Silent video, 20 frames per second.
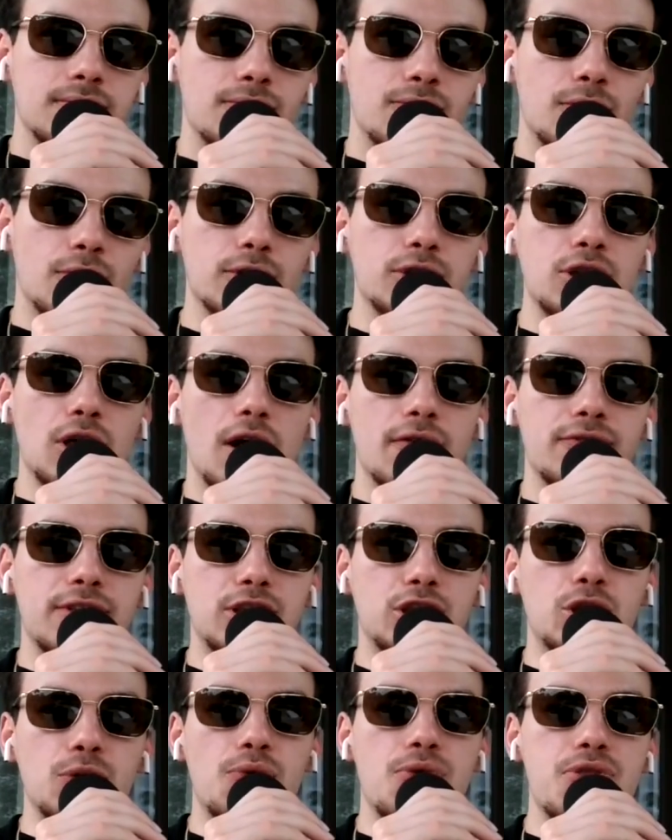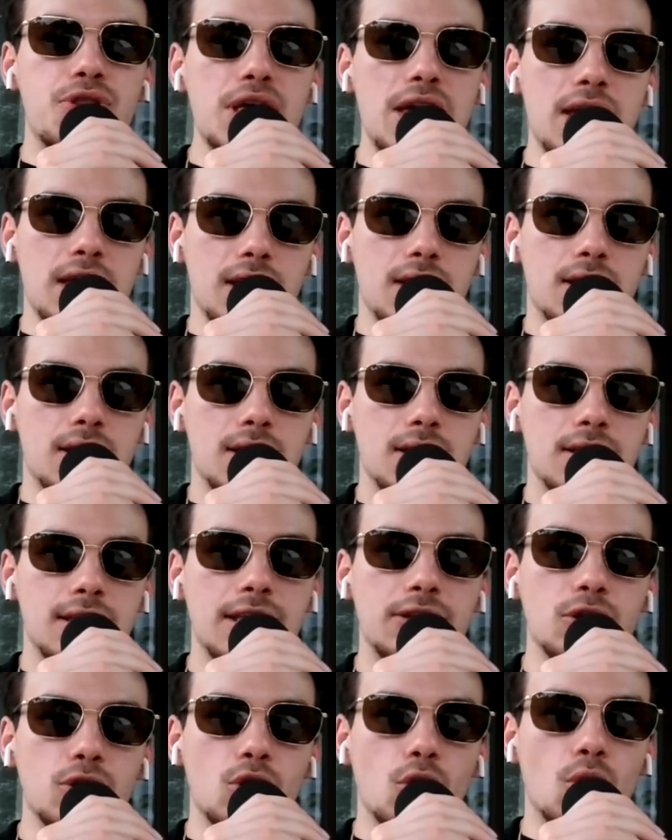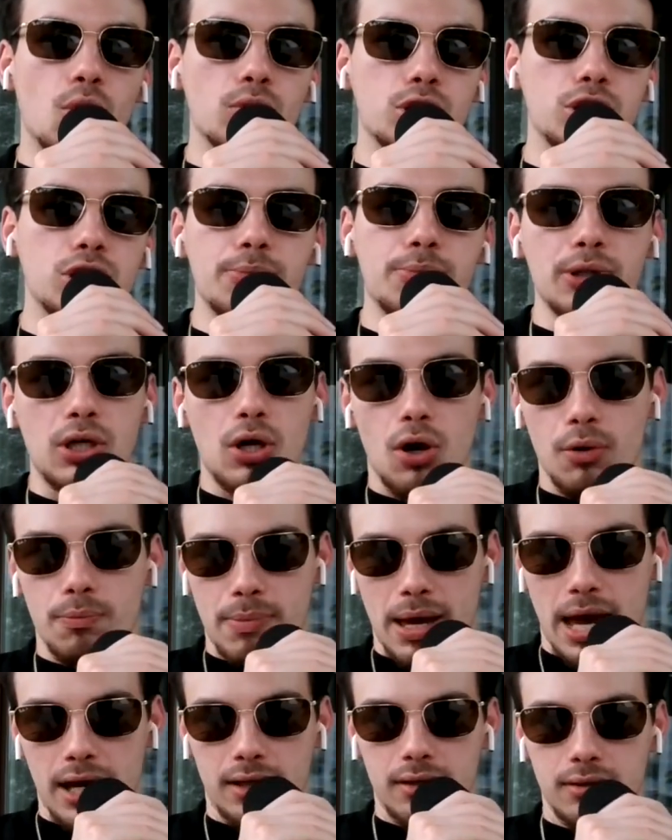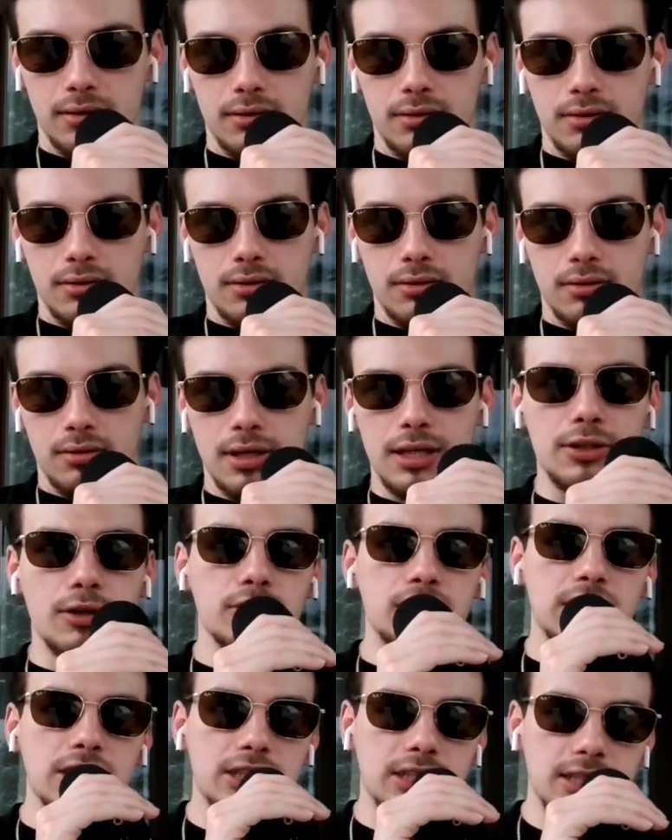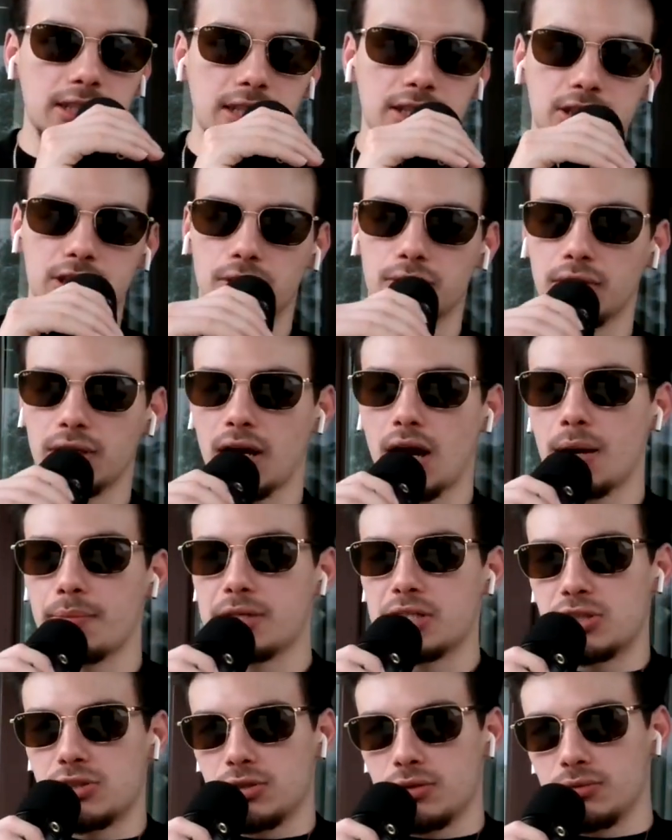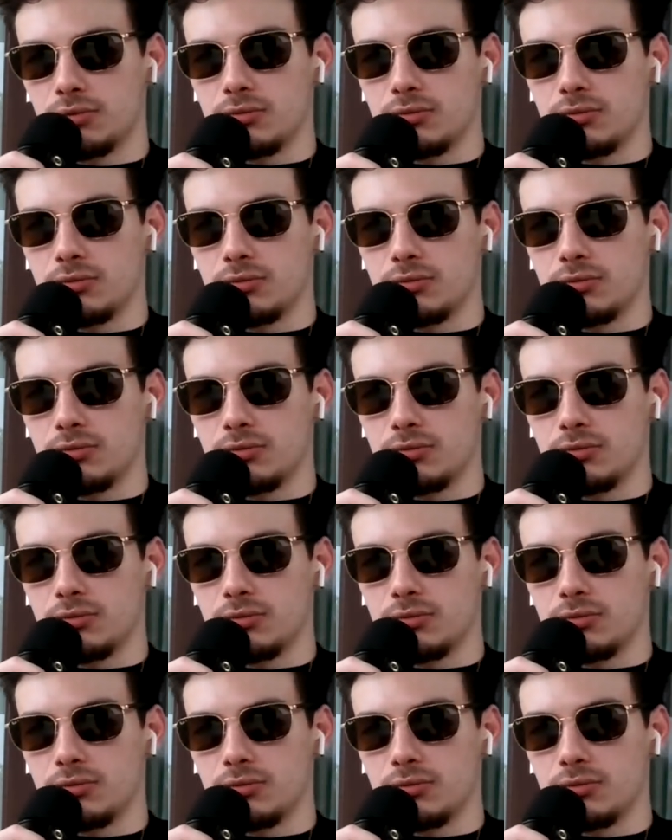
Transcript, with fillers: First off, did you think that the goal should have been called back? And those listening, let us know in the comments, too.